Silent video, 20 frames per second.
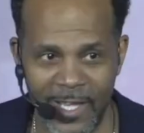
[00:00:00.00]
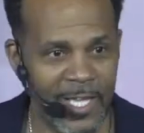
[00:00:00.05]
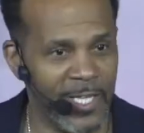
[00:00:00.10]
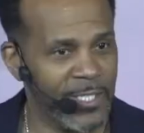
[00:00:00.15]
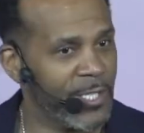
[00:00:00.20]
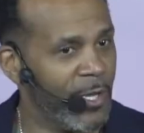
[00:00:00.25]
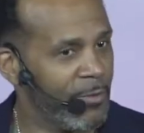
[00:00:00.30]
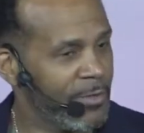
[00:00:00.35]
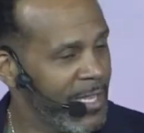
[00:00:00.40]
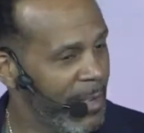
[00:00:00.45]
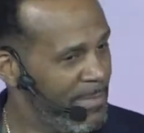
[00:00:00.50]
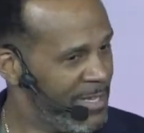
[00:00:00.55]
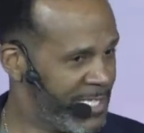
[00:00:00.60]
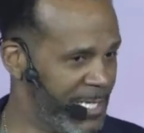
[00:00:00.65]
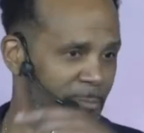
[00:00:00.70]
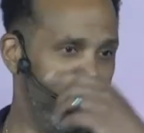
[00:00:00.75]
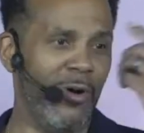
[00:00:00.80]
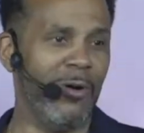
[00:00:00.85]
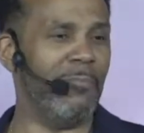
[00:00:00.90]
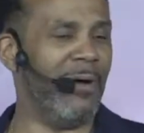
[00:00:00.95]
So give me
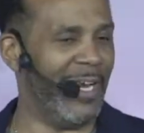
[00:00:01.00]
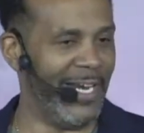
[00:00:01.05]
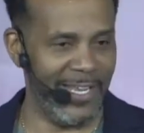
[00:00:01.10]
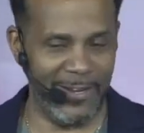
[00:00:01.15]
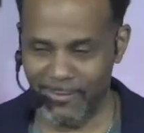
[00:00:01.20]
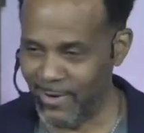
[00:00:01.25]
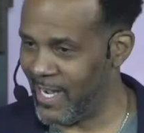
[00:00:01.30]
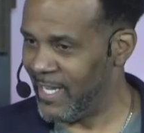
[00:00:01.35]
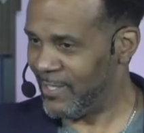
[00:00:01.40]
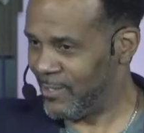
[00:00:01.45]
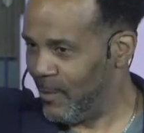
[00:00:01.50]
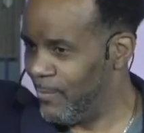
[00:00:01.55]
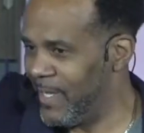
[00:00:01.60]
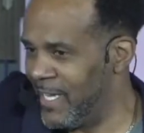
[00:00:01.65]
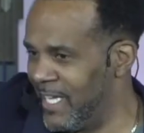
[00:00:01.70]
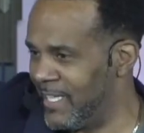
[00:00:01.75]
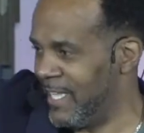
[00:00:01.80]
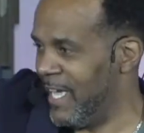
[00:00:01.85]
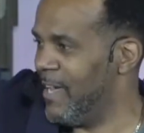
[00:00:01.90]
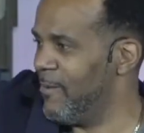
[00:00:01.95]
some more money, right? So we
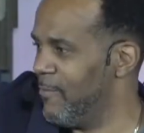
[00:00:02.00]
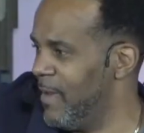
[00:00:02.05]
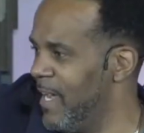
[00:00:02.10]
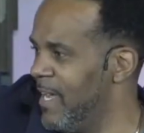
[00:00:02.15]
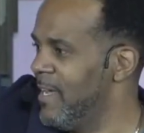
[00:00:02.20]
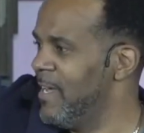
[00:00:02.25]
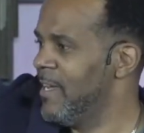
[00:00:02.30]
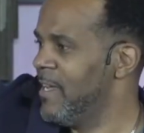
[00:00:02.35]
get that, right?